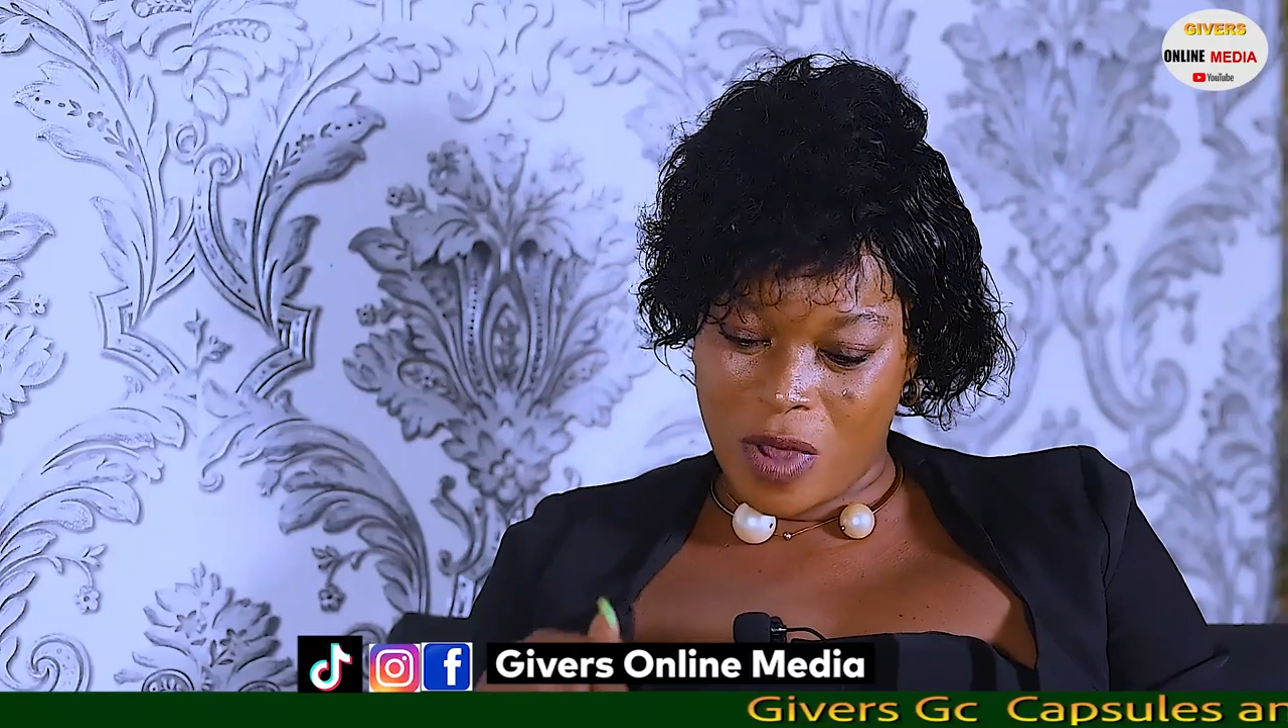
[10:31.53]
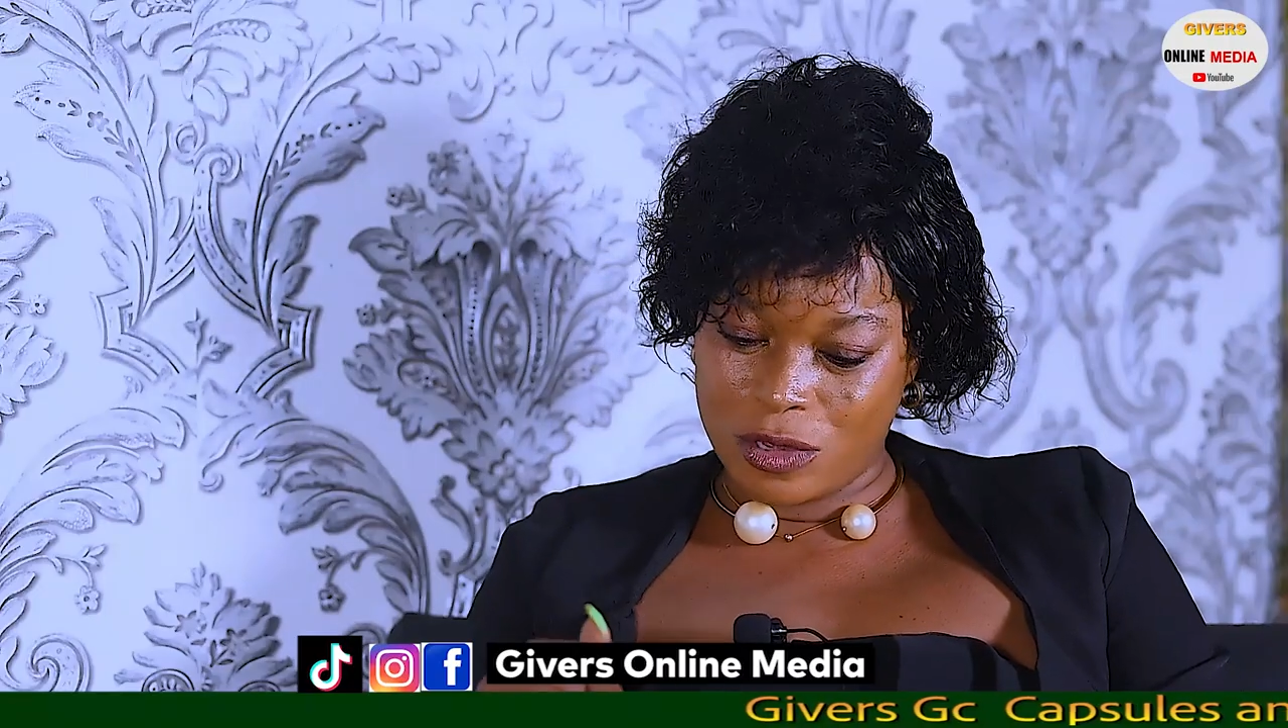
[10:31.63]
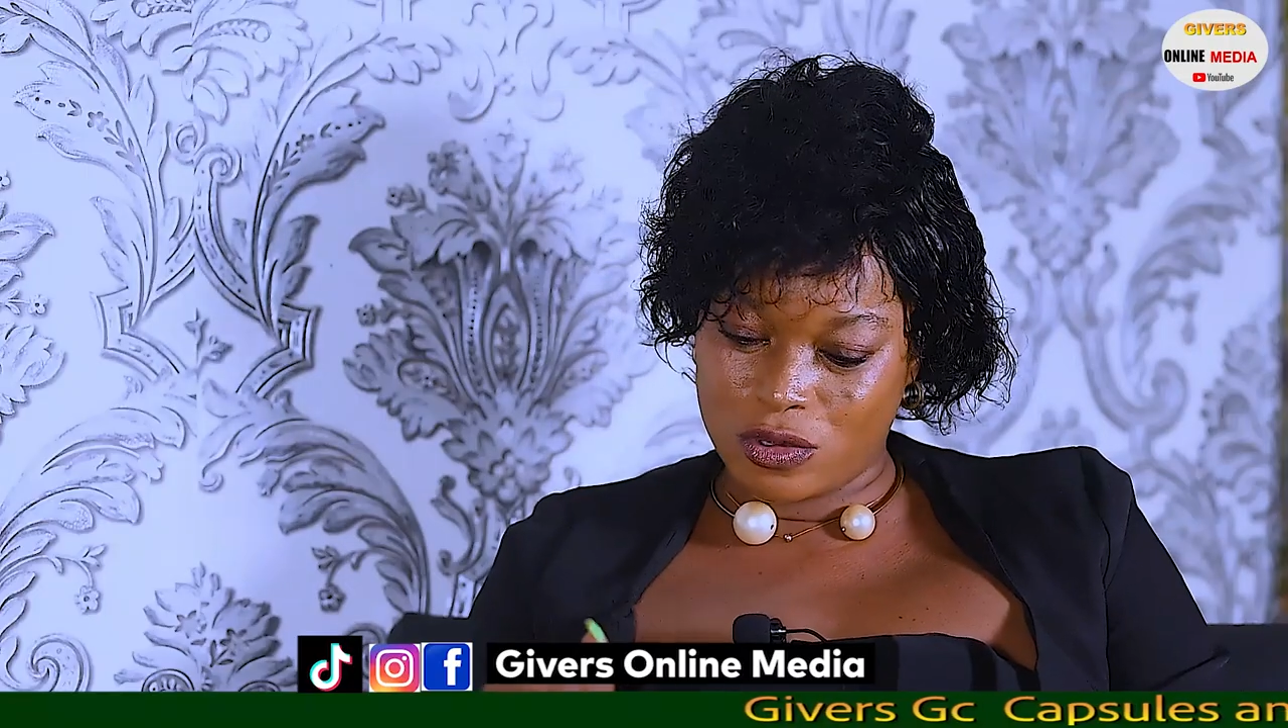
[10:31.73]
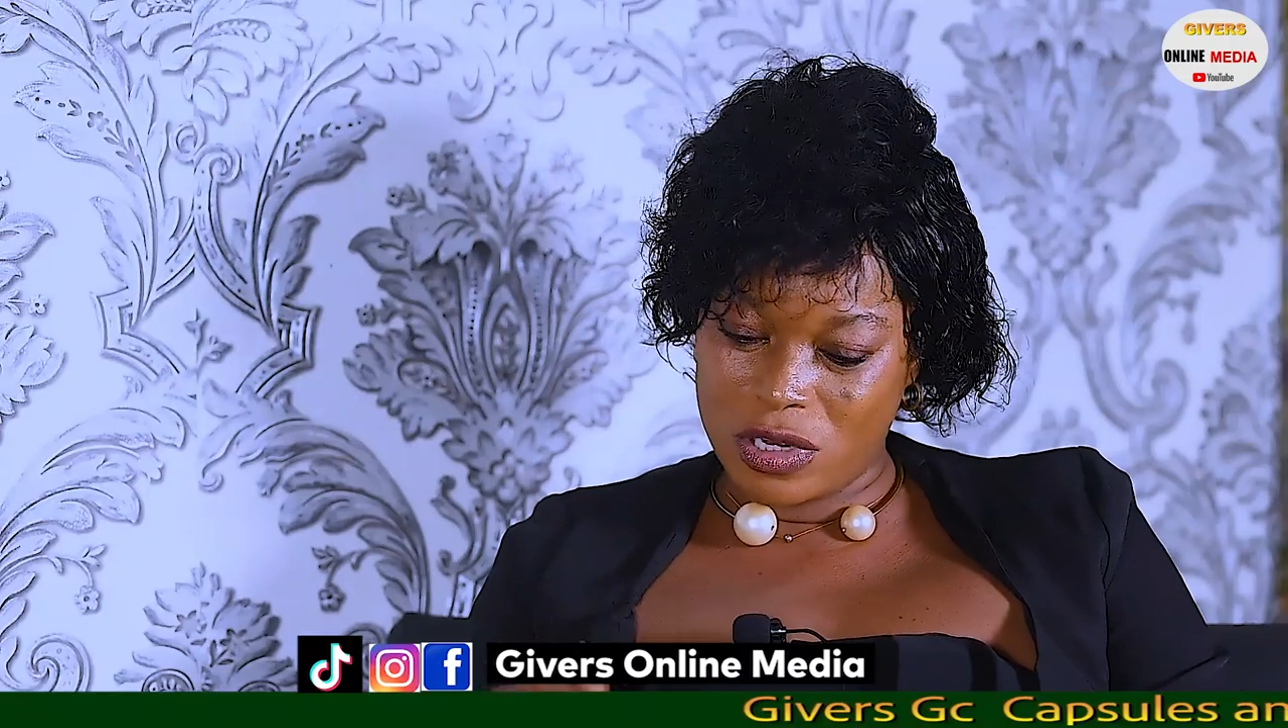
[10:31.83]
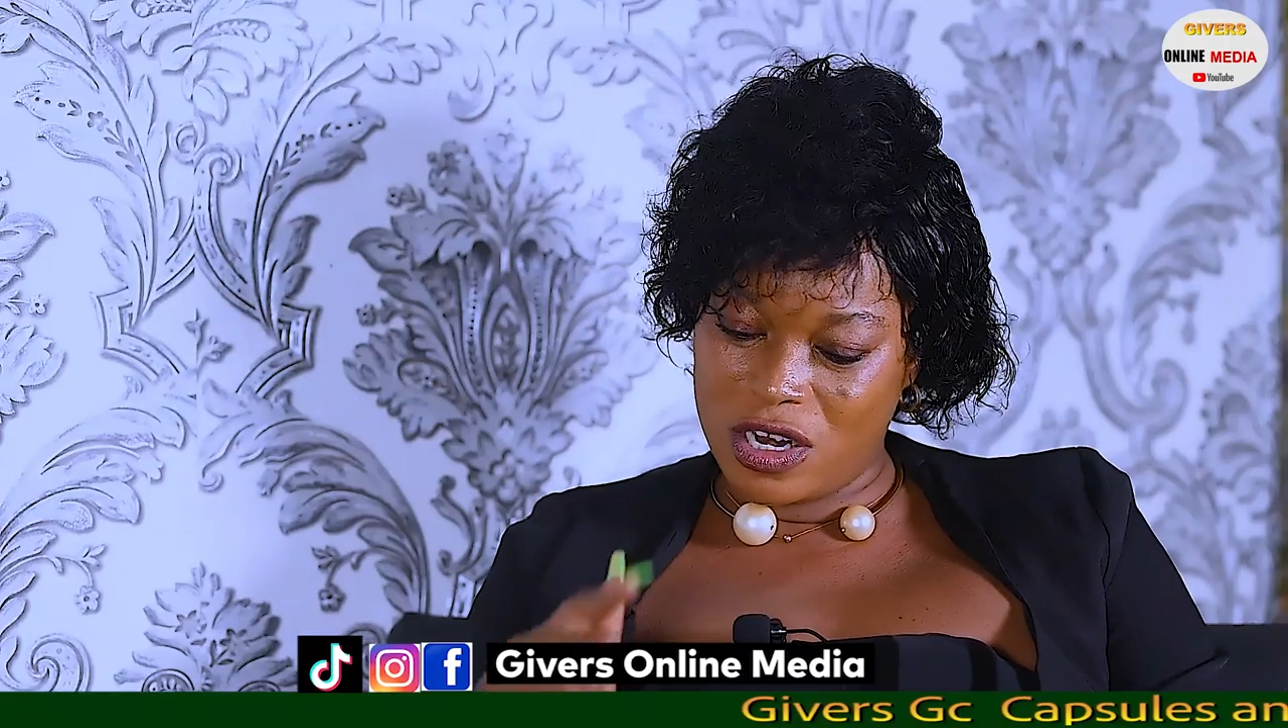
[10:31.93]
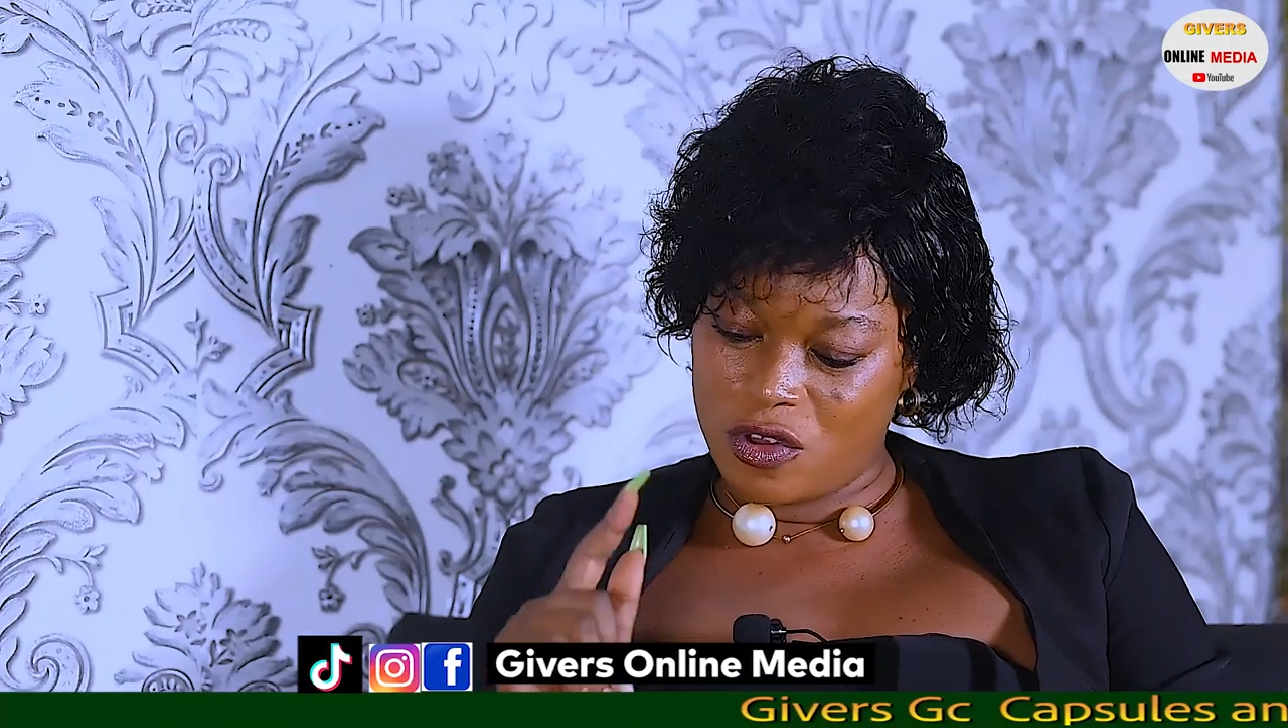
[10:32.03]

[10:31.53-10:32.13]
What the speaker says: one swimming